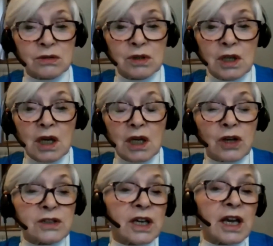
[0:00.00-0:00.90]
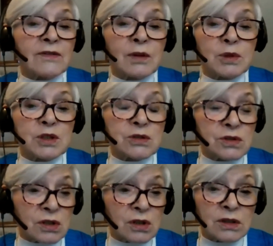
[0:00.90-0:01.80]
to have a
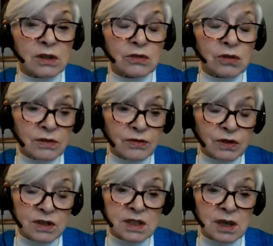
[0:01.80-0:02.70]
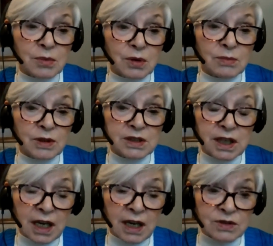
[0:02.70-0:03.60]
mezuzah on the door, for example, but
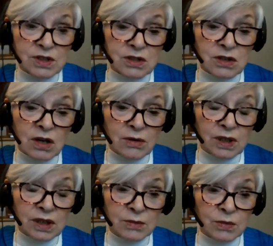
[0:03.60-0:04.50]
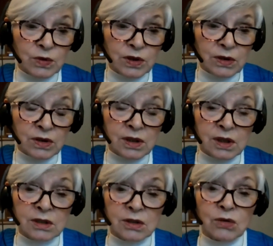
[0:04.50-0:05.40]
to have a star in
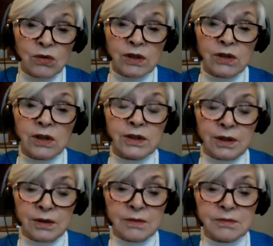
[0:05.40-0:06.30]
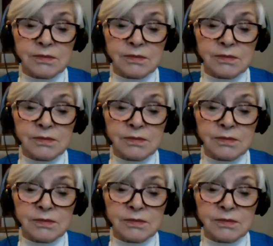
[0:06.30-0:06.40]
the courtyard.